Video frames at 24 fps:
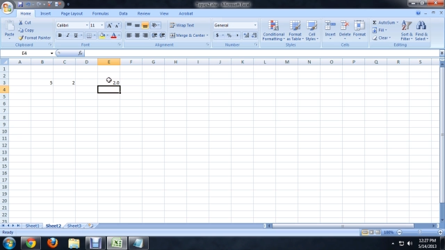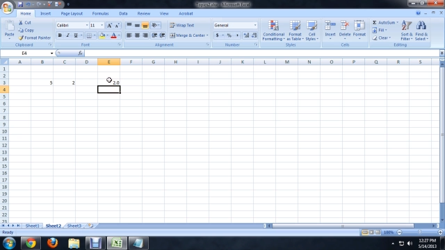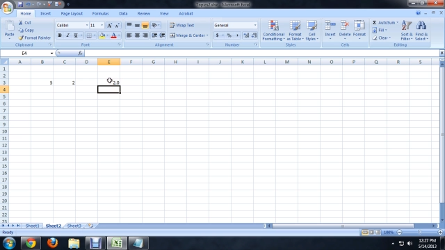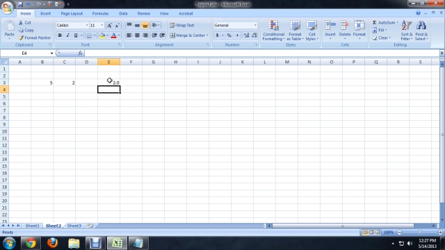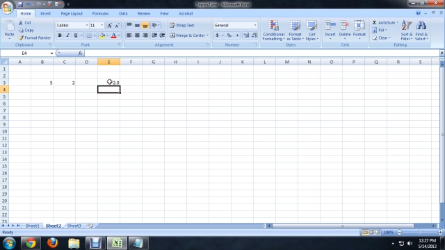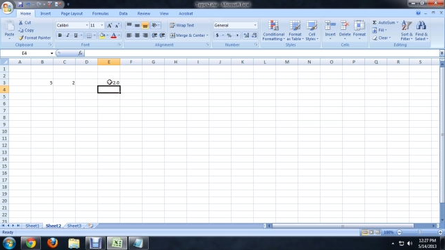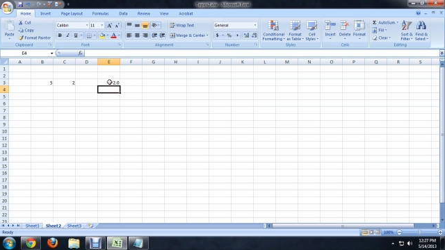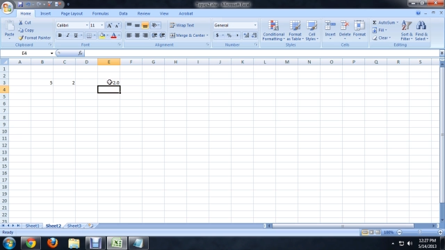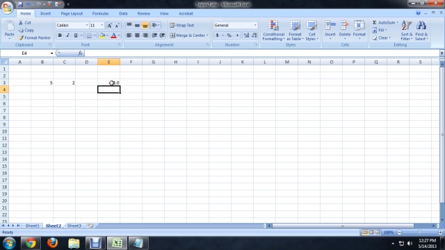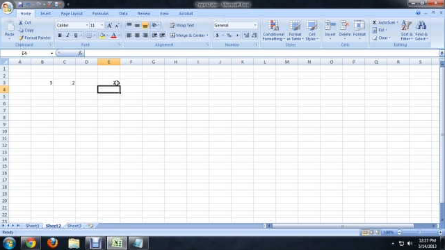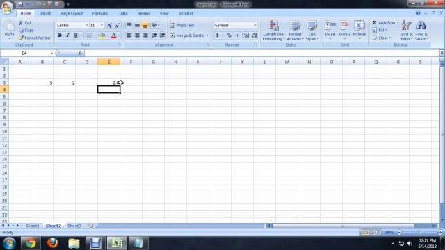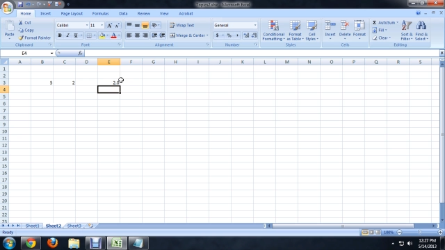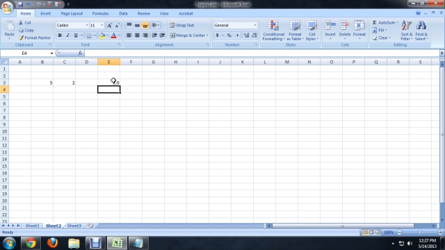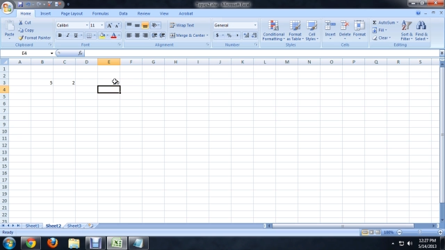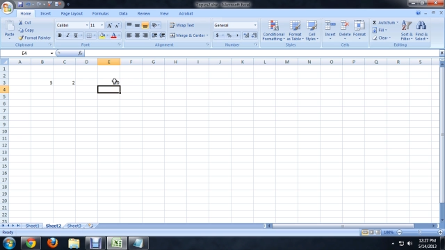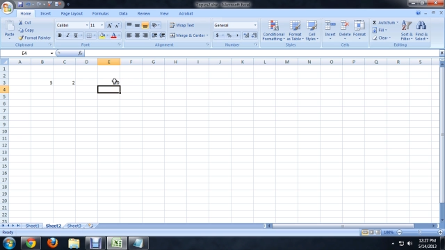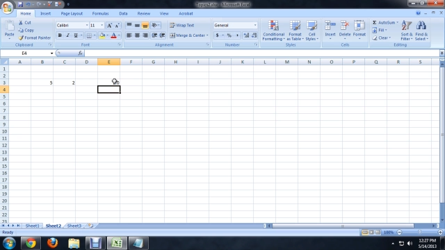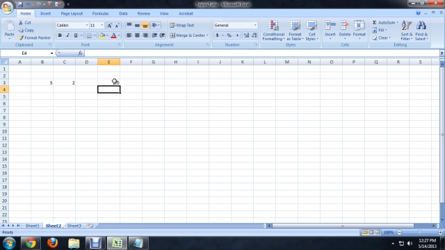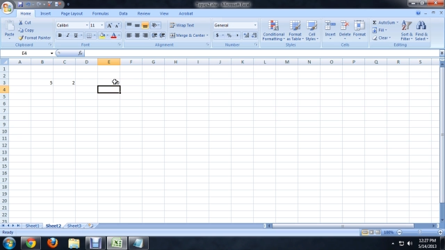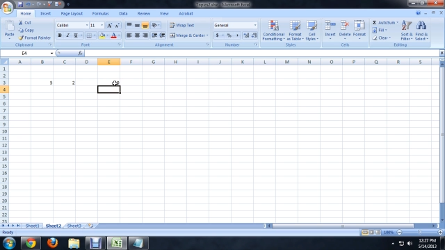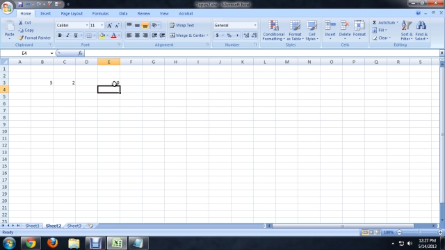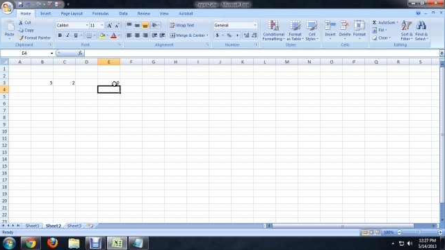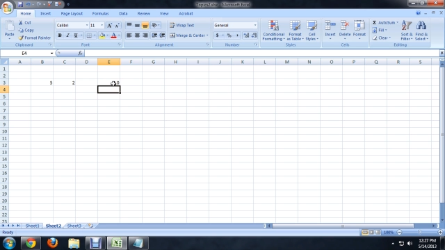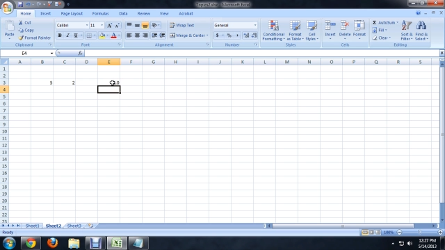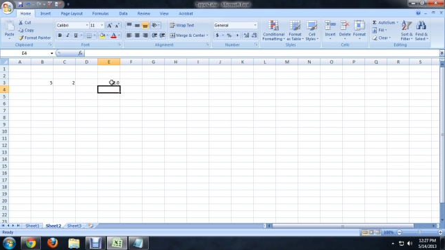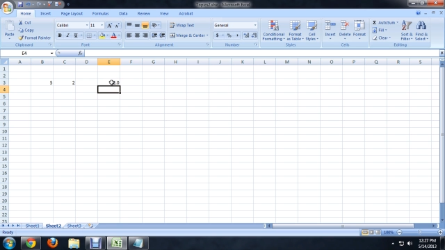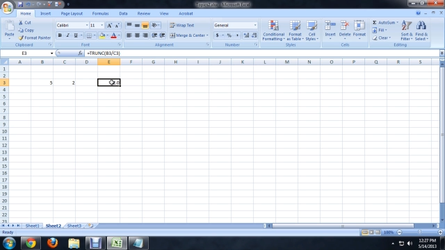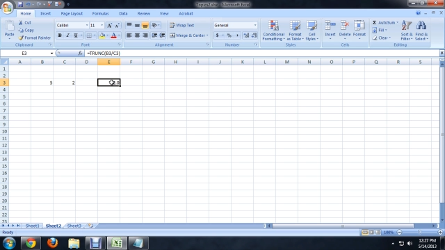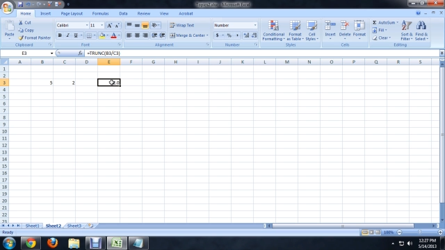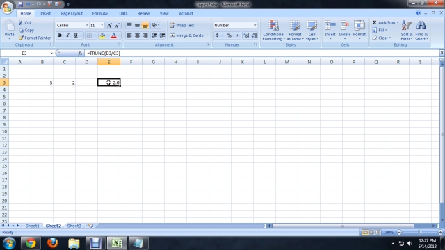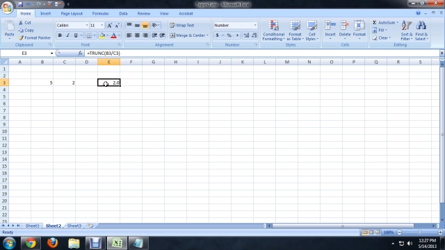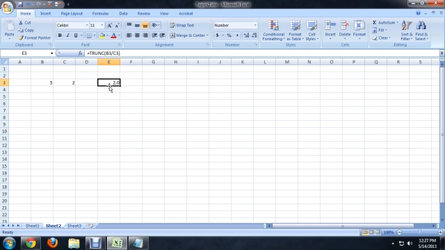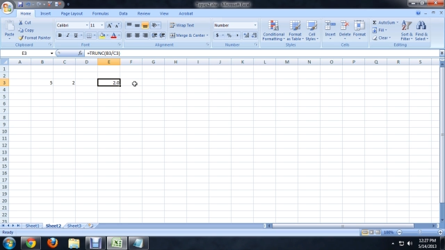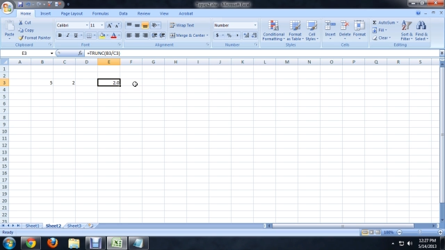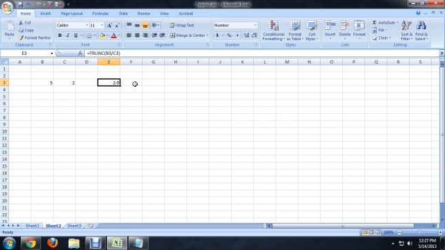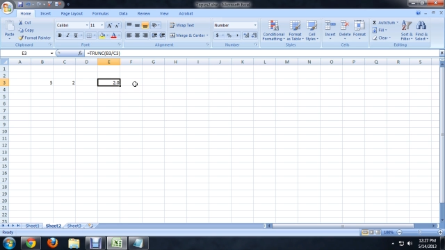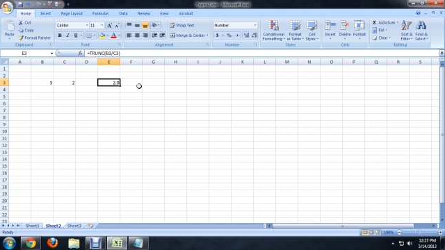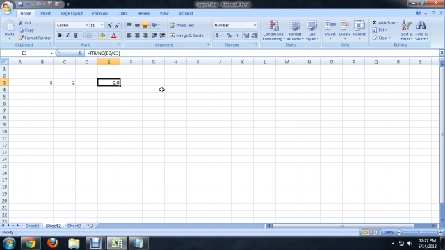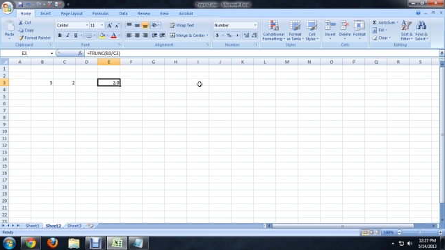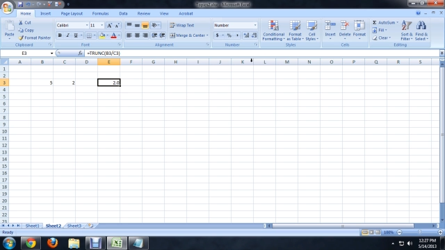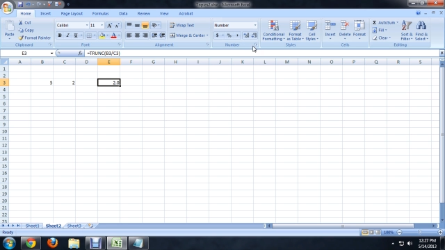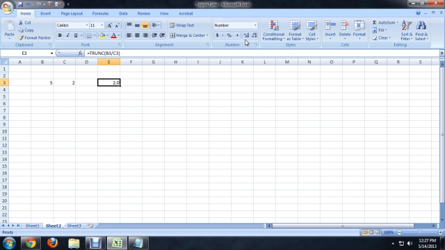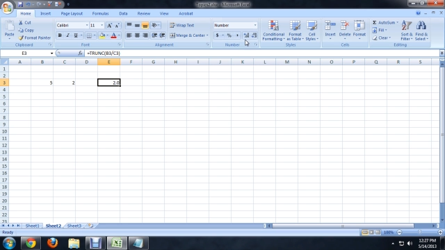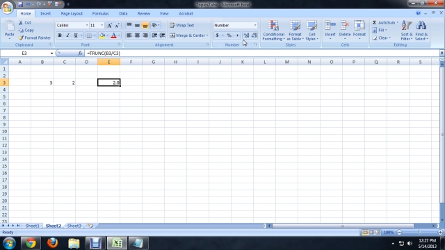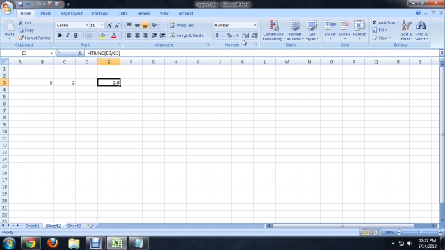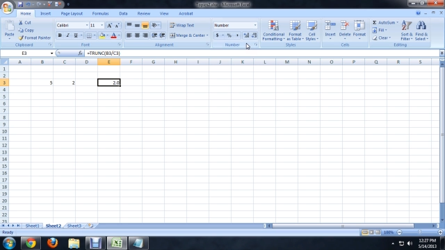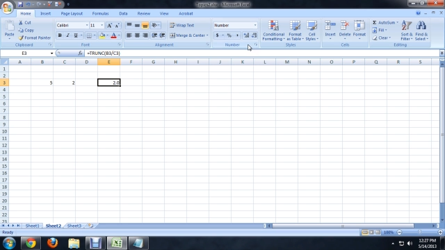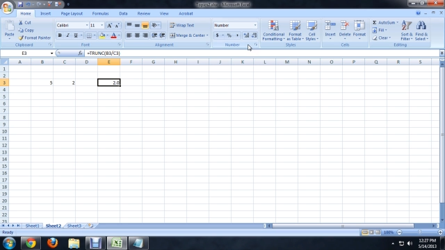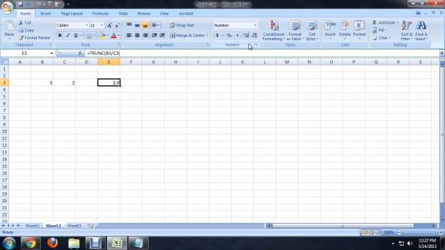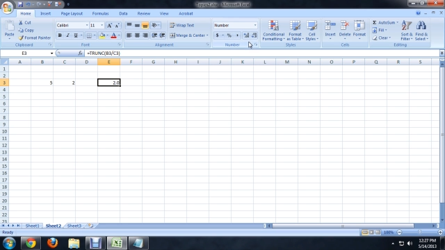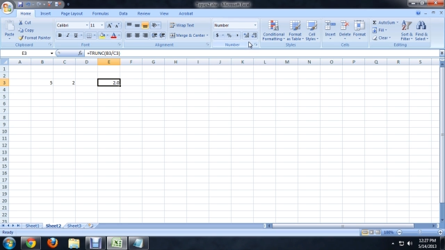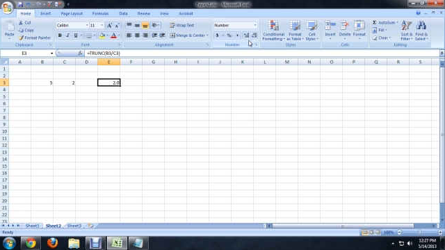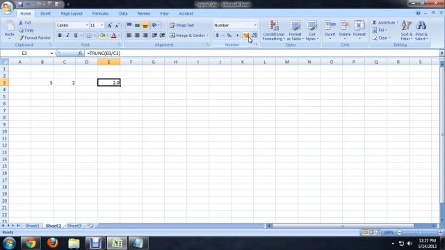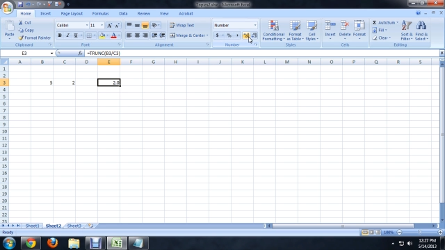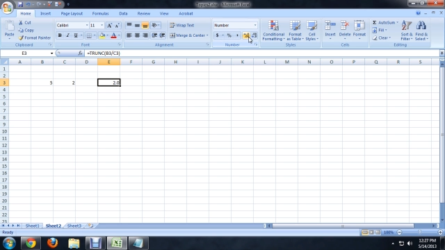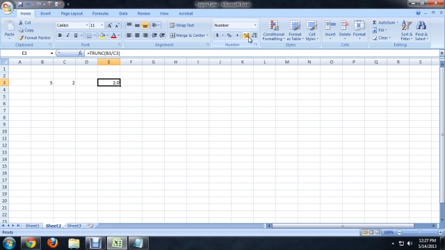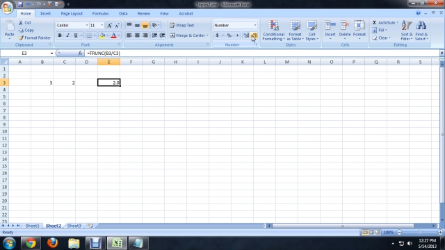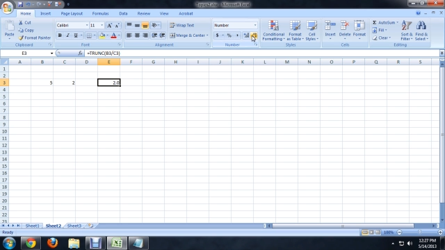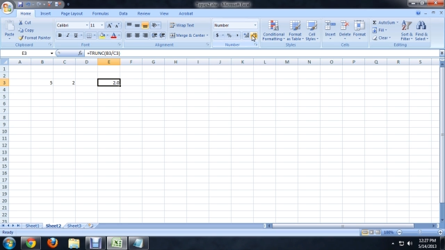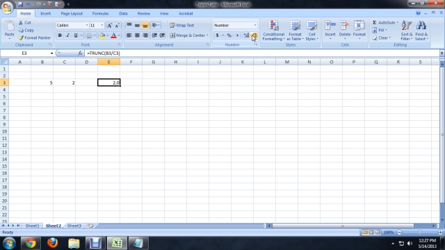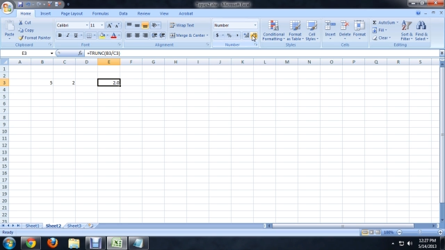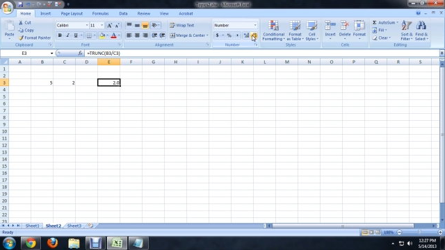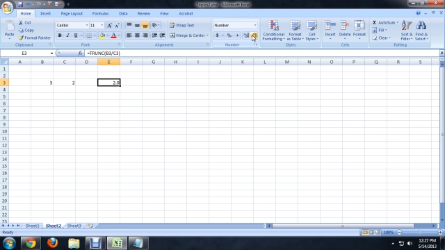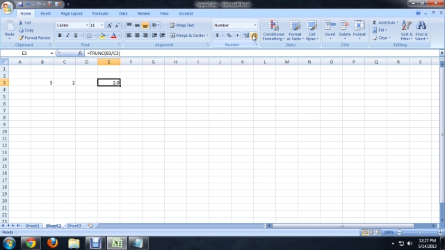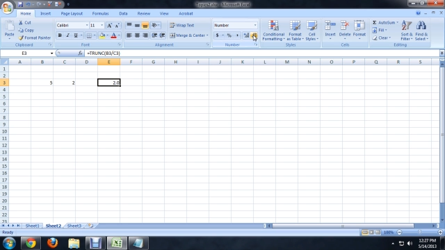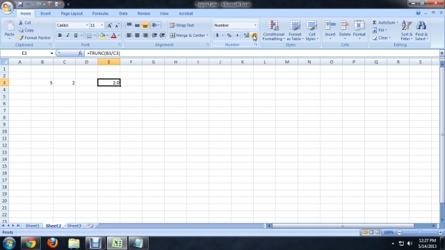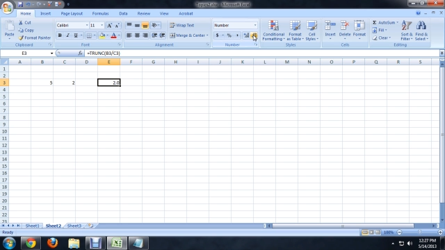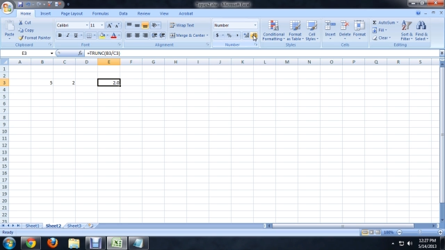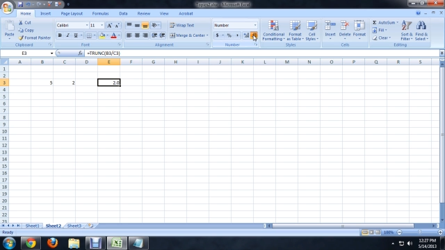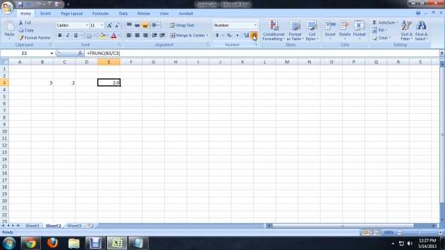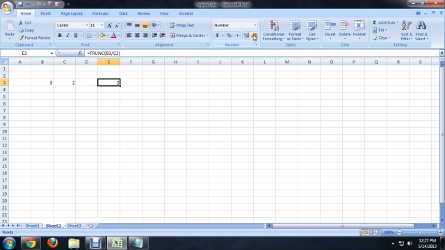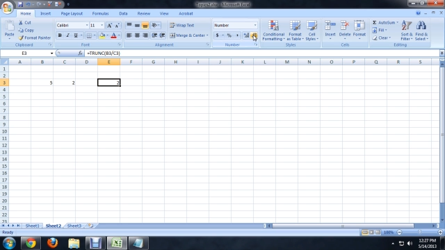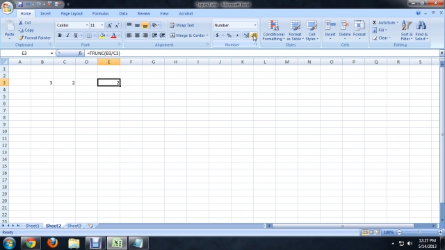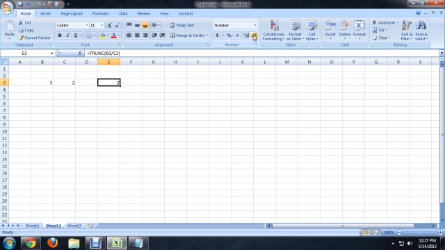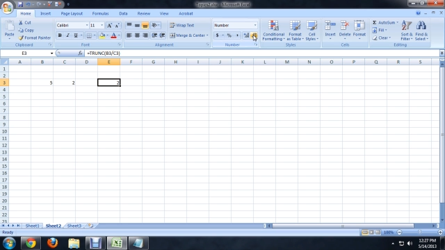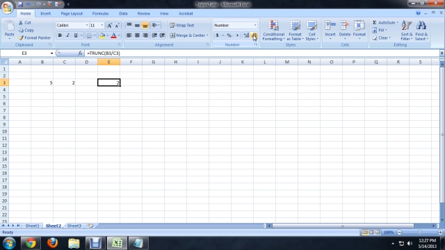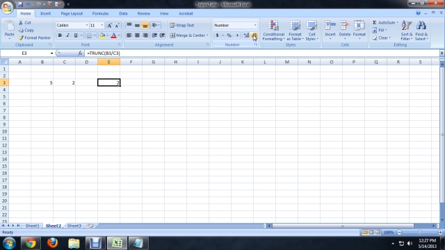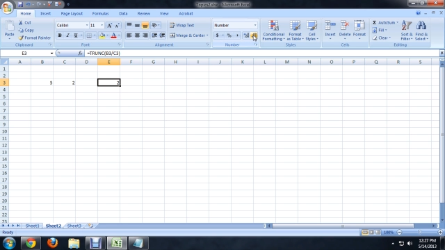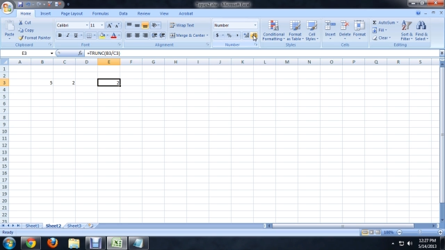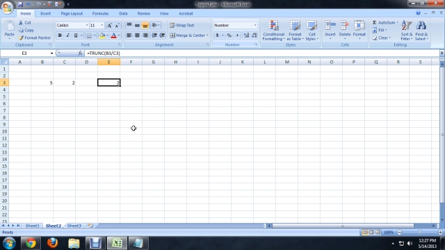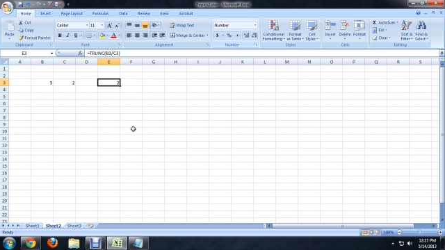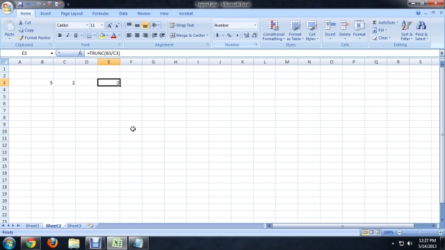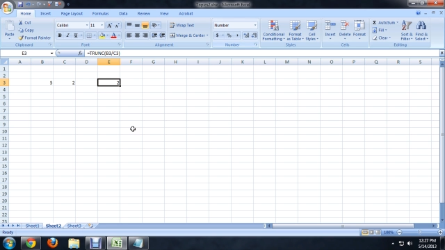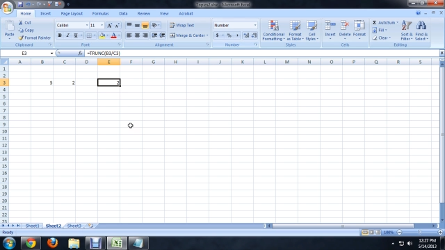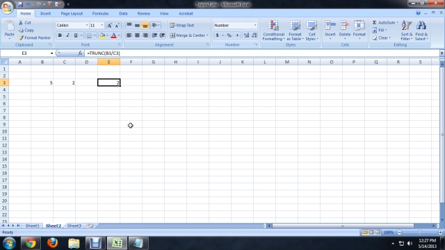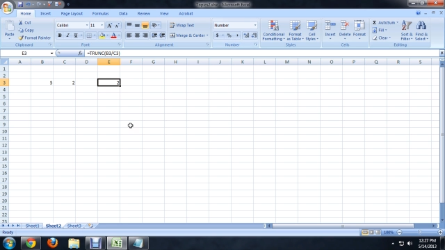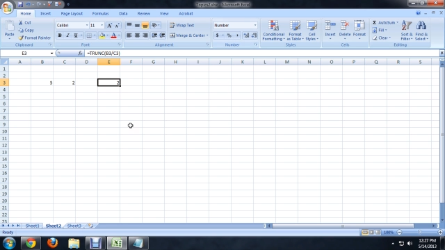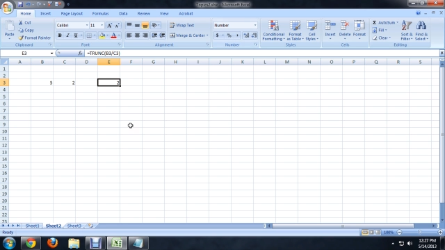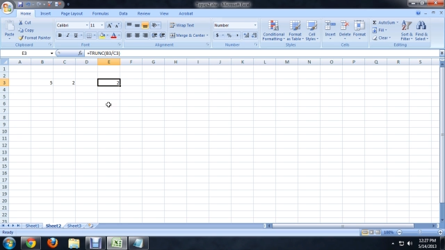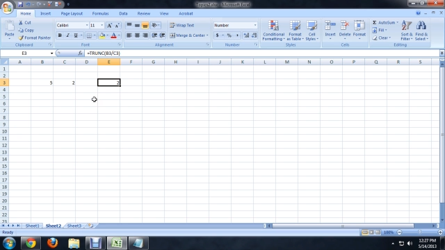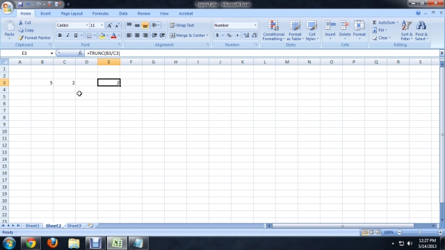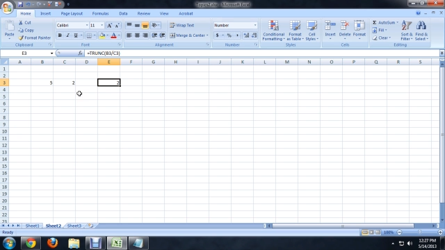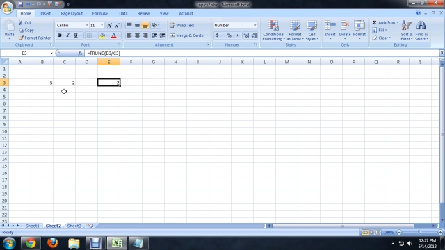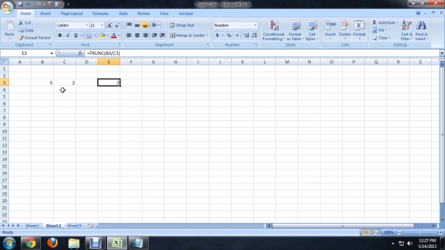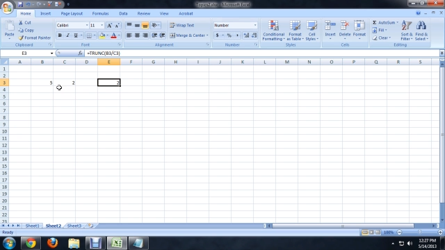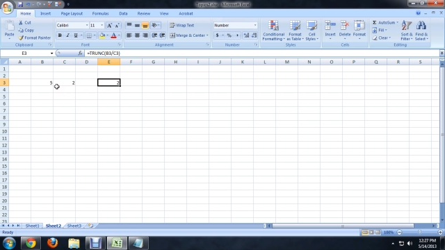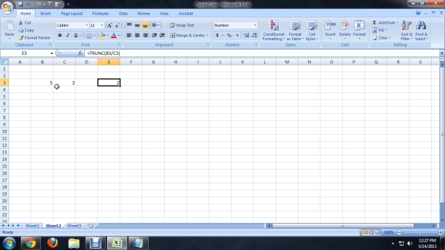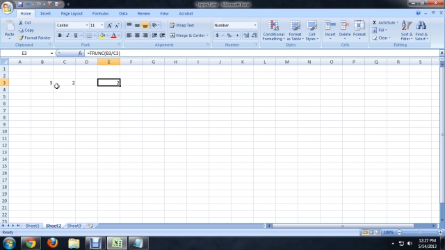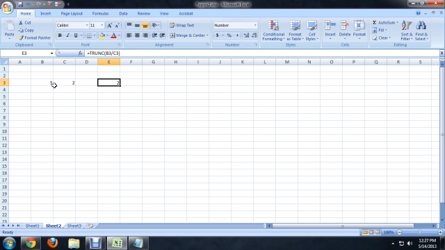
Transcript: Nobody's mouth can be seen.